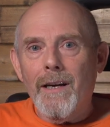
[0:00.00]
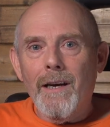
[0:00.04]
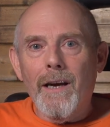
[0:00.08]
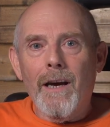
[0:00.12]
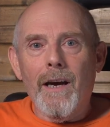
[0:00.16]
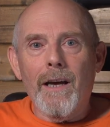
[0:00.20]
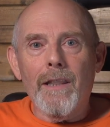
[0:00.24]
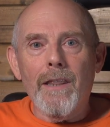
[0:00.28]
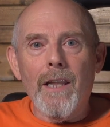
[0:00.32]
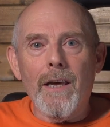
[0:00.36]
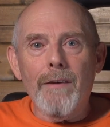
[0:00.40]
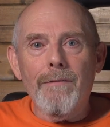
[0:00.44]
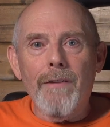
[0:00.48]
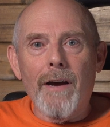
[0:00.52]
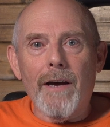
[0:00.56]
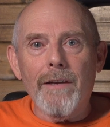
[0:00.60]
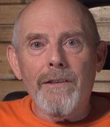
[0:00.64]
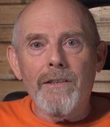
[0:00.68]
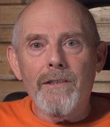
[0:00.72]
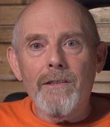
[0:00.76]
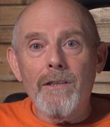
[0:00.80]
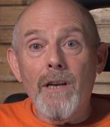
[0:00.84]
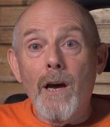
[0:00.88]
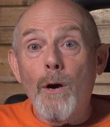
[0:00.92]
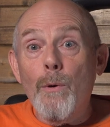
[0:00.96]
and they've had
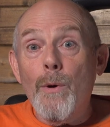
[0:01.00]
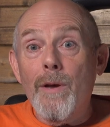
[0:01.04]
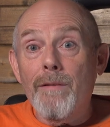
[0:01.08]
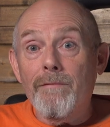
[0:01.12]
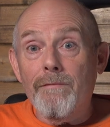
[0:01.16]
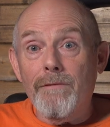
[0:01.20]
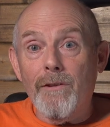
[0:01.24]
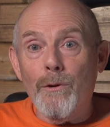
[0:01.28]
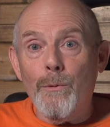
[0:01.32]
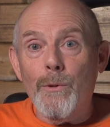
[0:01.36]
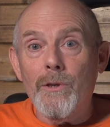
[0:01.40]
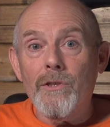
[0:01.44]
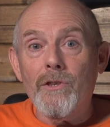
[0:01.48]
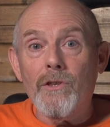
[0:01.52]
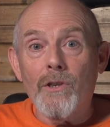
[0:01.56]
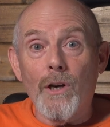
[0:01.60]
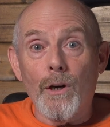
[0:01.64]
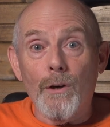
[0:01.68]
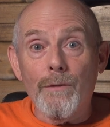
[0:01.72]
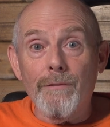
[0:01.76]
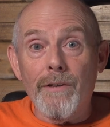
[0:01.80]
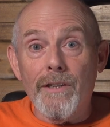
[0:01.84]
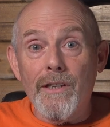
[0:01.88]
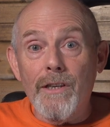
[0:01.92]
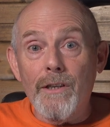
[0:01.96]
no influence
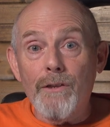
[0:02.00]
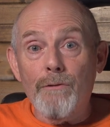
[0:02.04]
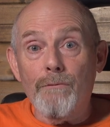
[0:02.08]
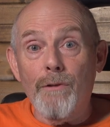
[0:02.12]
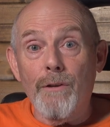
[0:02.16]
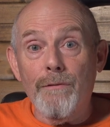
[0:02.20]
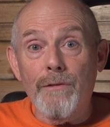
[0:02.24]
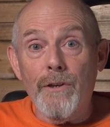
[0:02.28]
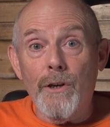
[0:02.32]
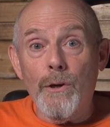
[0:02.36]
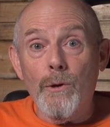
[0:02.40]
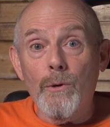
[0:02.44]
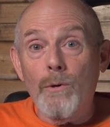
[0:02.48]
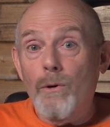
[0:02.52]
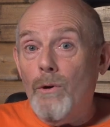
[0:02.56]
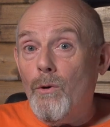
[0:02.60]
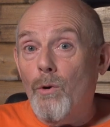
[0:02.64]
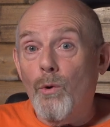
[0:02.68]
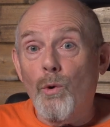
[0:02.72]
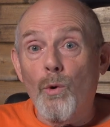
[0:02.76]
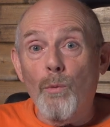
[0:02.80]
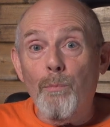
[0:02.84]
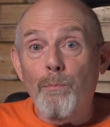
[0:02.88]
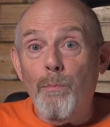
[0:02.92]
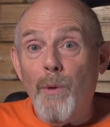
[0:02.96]
over this review
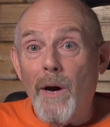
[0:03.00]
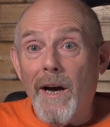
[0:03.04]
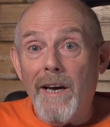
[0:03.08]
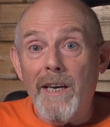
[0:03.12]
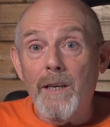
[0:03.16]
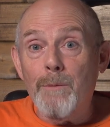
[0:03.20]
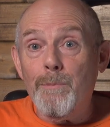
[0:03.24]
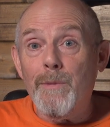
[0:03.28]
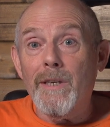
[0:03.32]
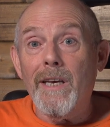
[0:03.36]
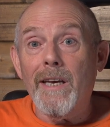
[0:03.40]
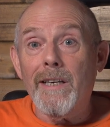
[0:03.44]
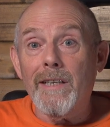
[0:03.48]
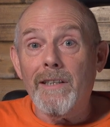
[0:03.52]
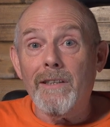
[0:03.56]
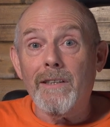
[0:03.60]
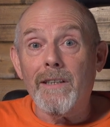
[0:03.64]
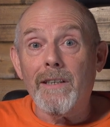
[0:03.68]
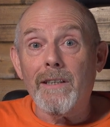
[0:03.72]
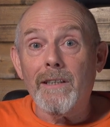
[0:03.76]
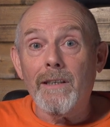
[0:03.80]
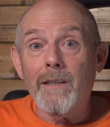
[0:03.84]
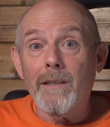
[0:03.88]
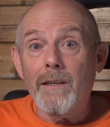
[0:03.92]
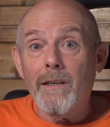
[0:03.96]
or paid me
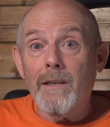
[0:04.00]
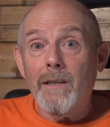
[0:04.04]
anything.